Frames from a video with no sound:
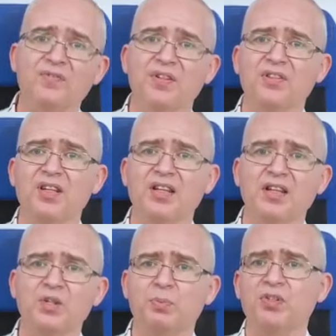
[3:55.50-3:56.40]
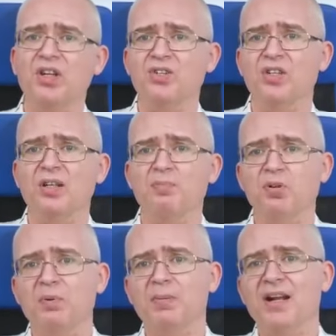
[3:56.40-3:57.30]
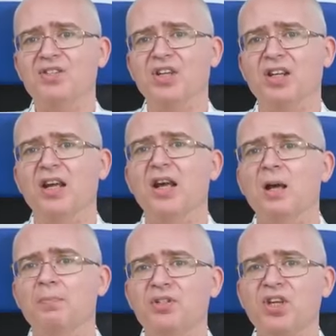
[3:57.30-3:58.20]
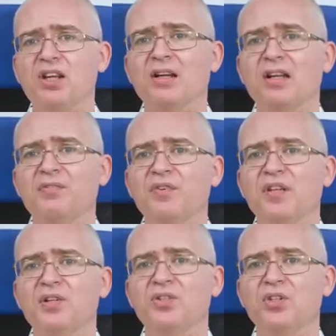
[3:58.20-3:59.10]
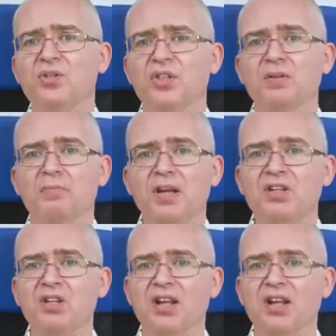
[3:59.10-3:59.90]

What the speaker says: of the thing is potentially problematic, particularly for those using media